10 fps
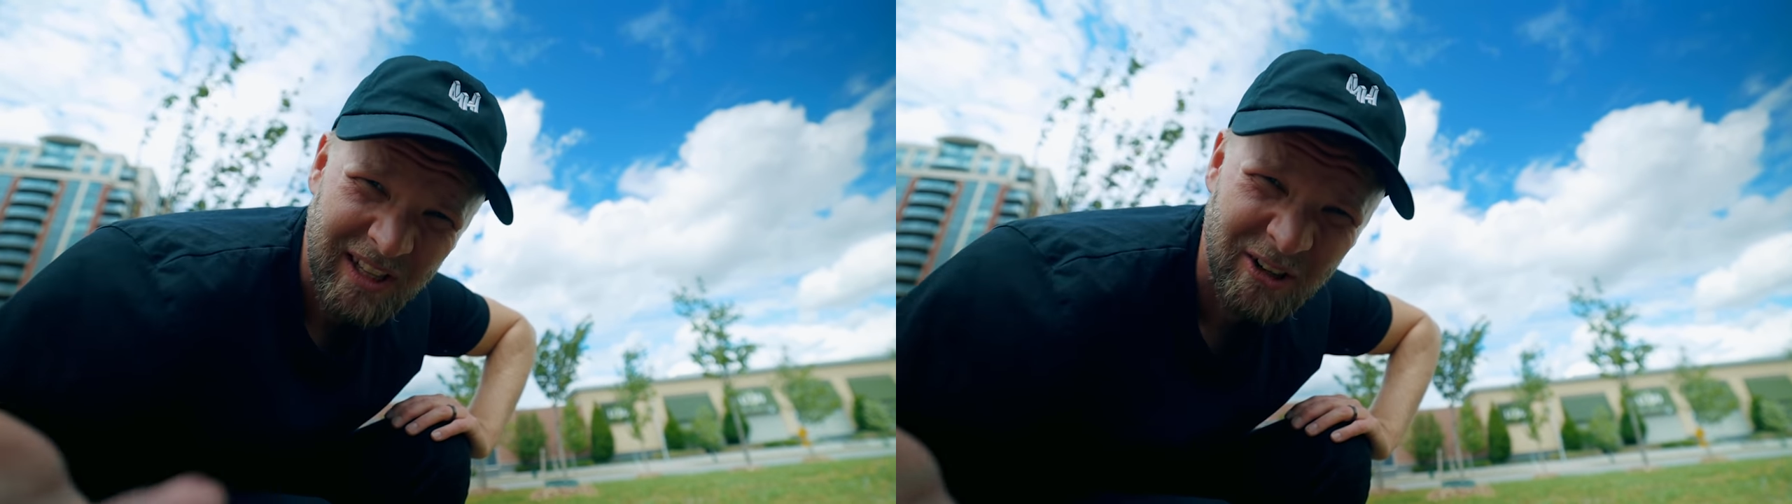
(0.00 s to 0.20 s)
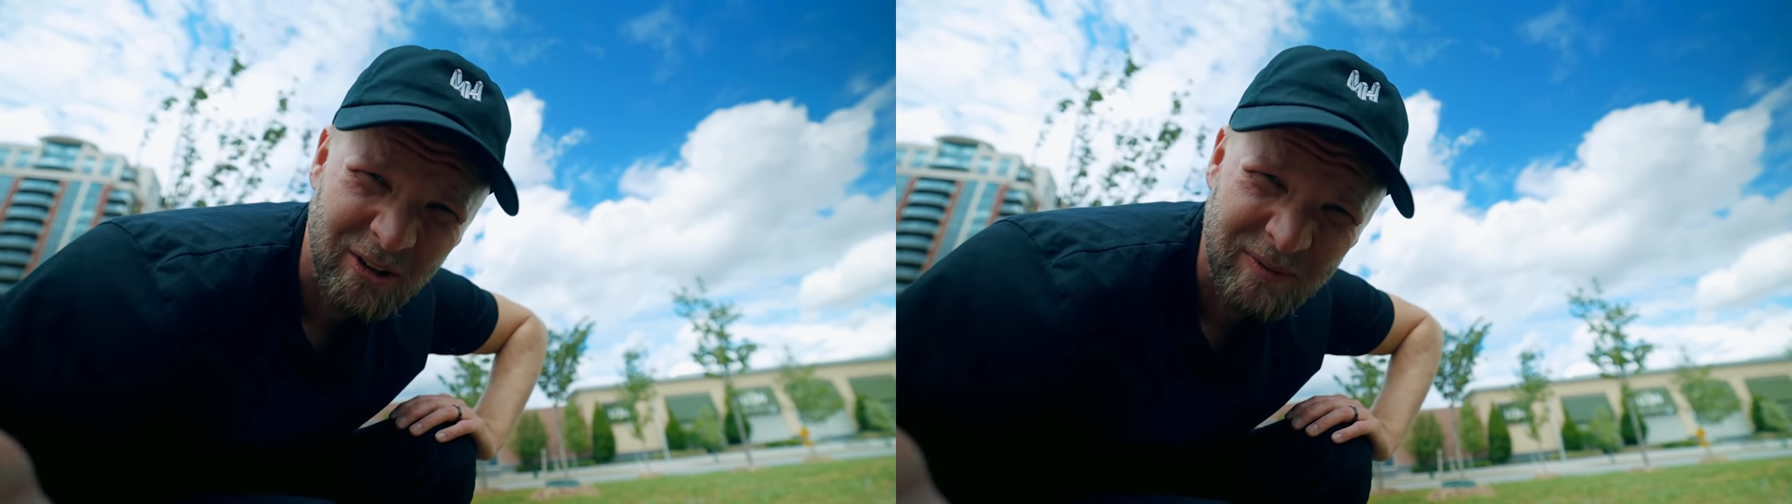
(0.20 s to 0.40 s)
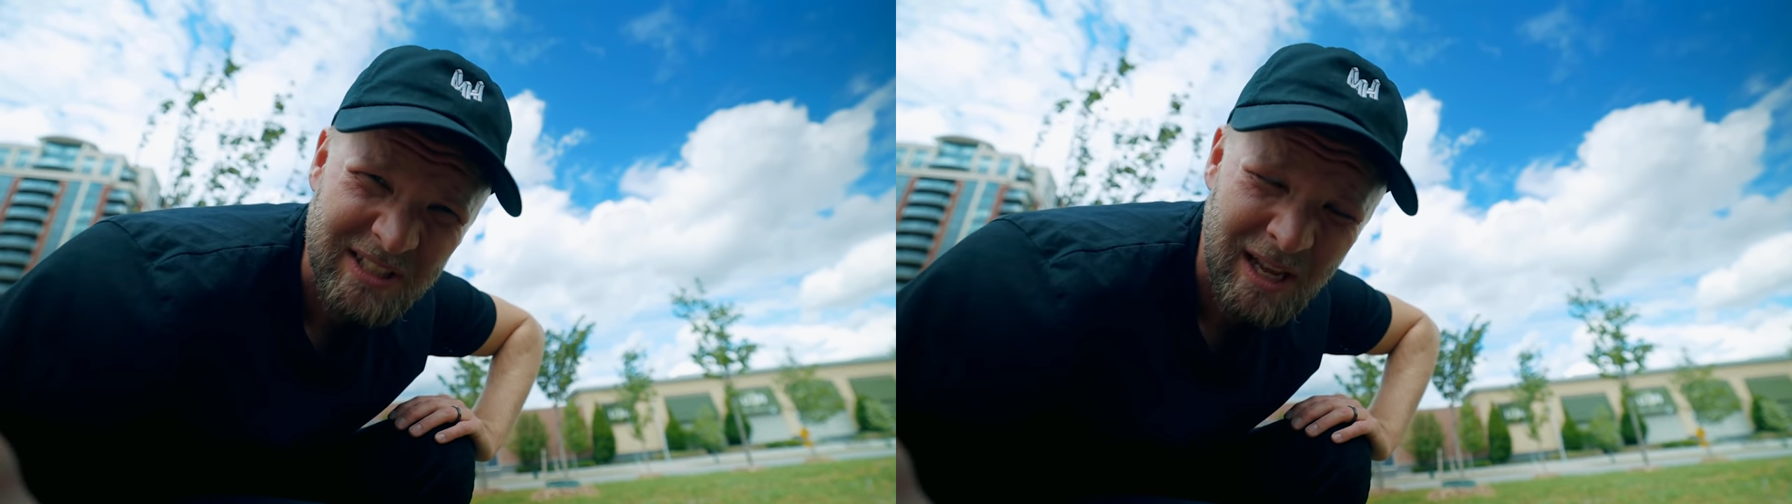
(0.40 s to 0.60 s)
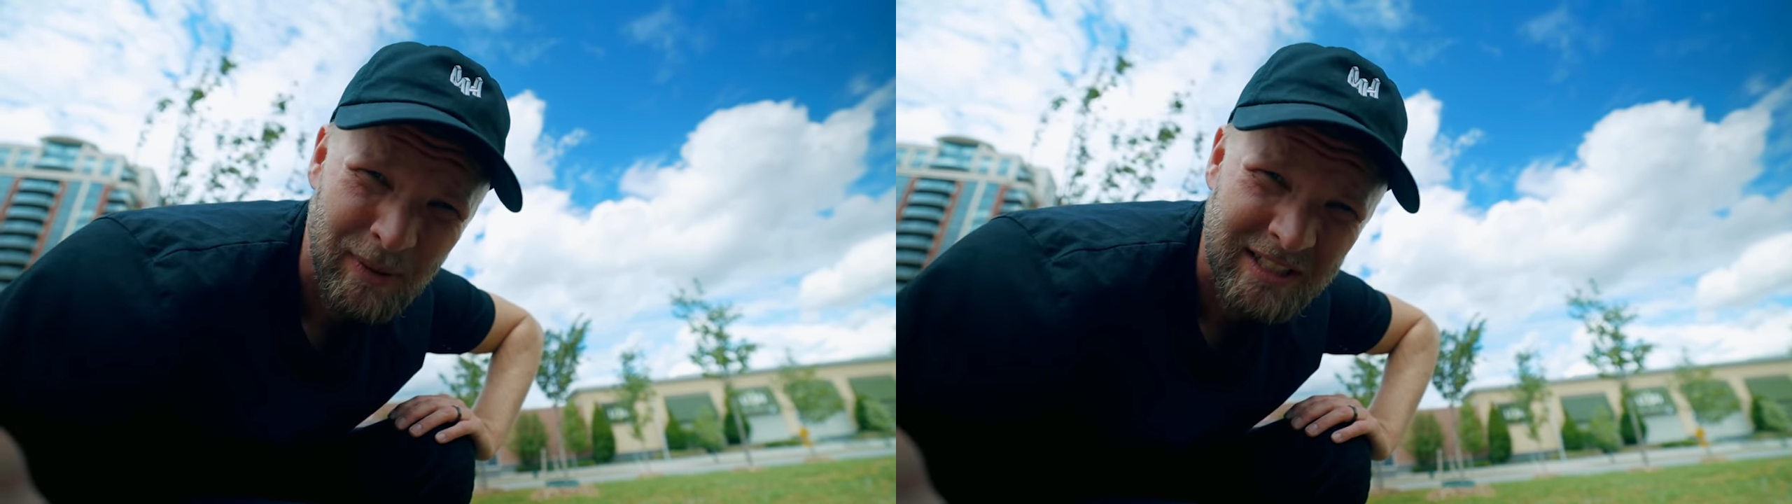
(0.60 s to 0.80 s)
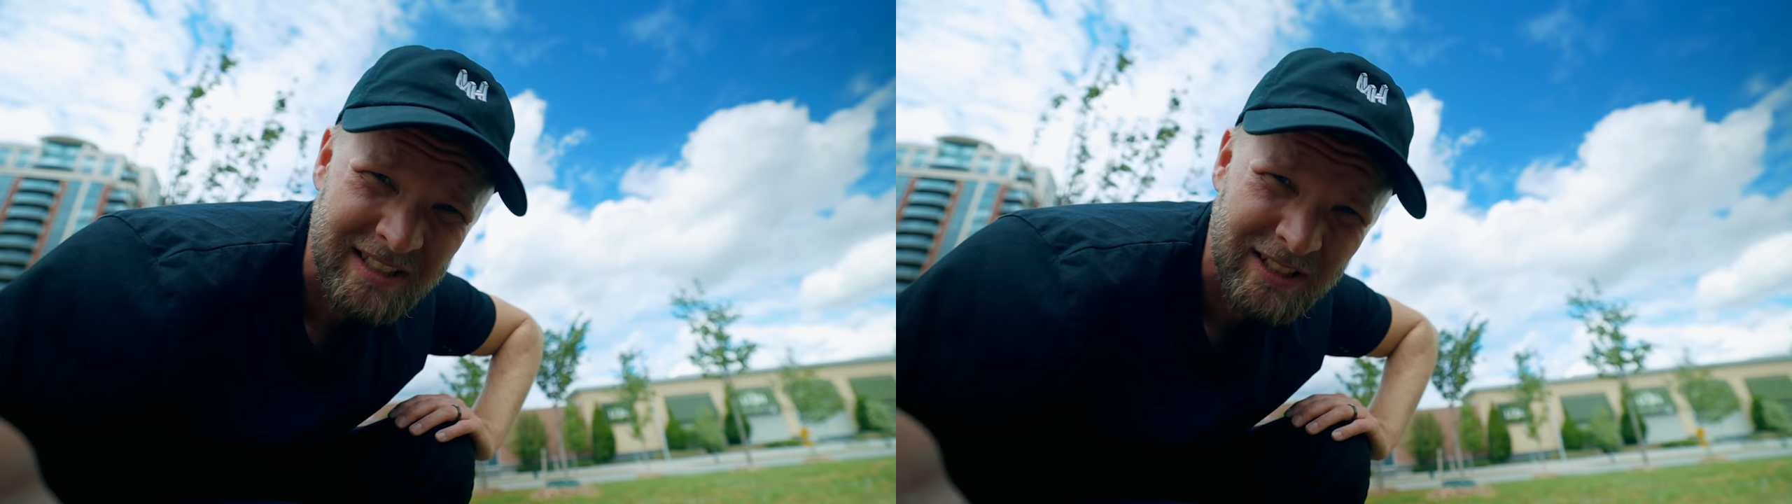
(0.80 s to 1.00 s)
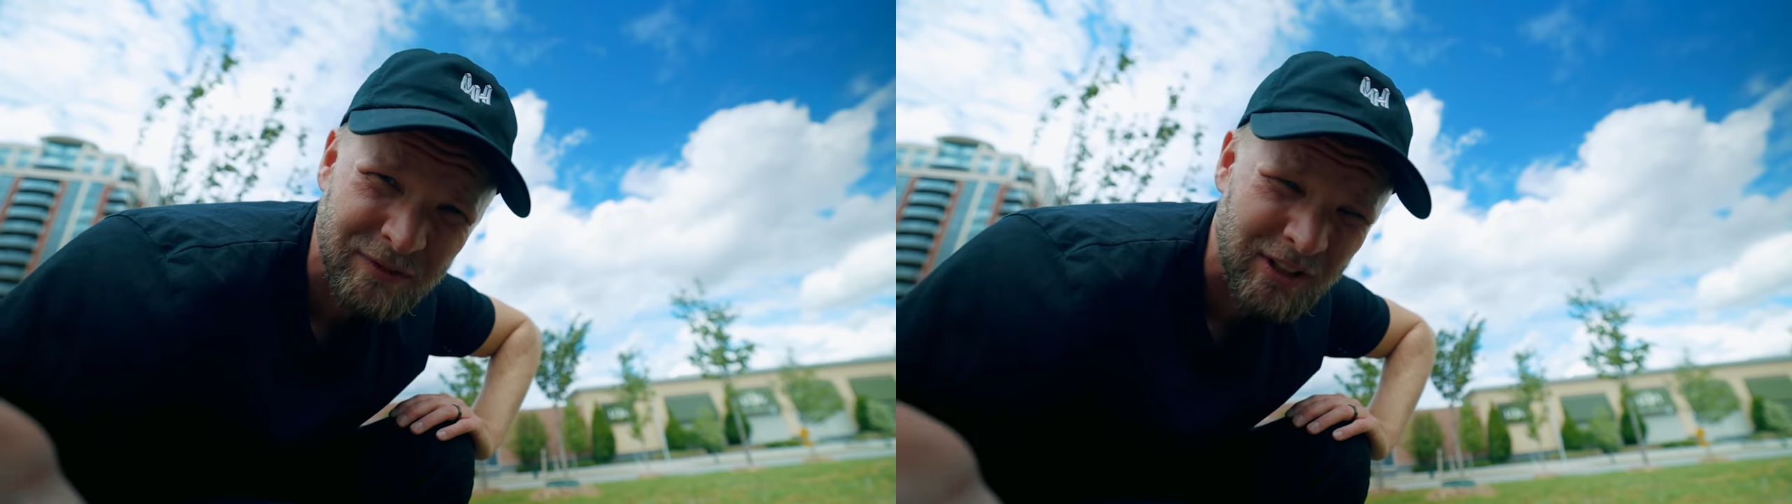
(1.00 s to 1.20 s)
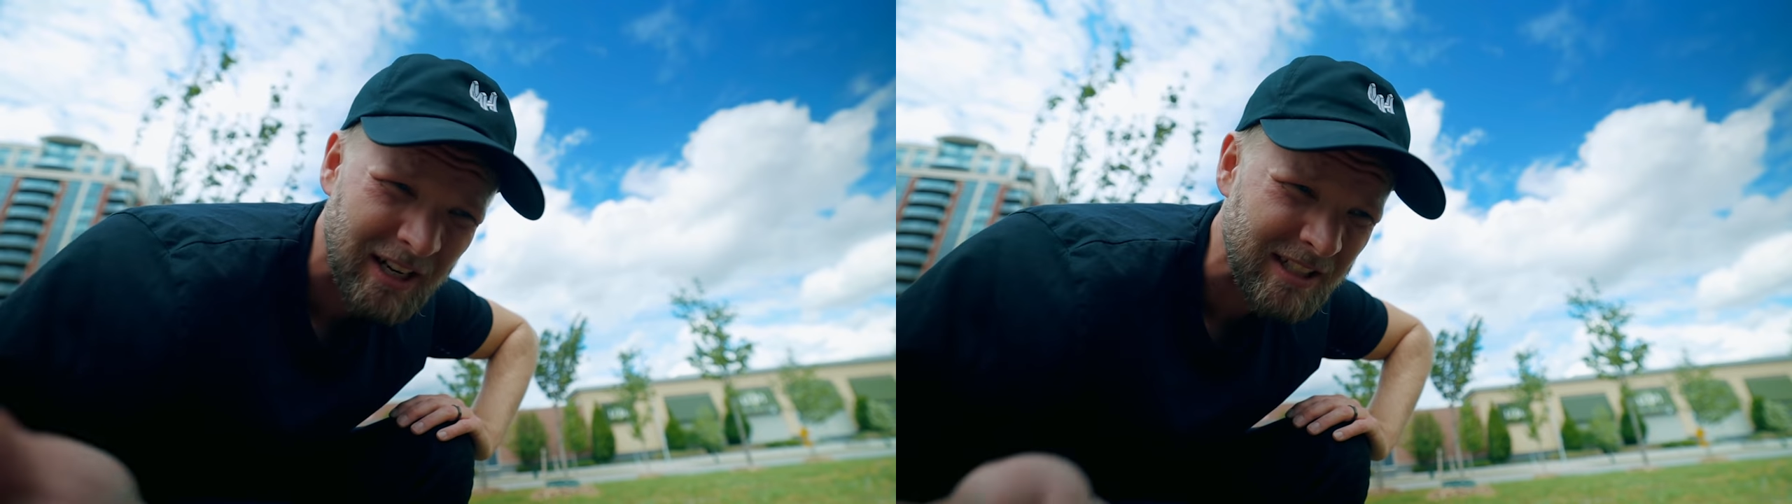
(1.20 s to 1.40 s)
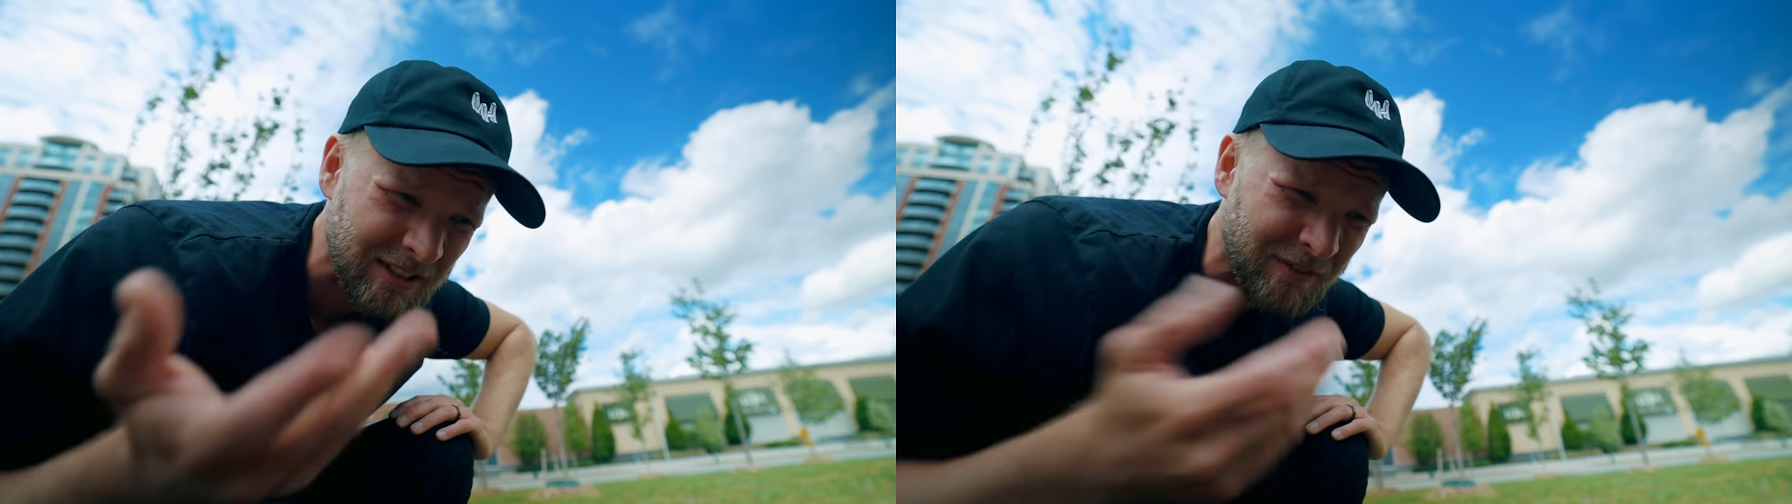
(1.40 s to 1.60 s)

I don't know, does that make sense for you guys?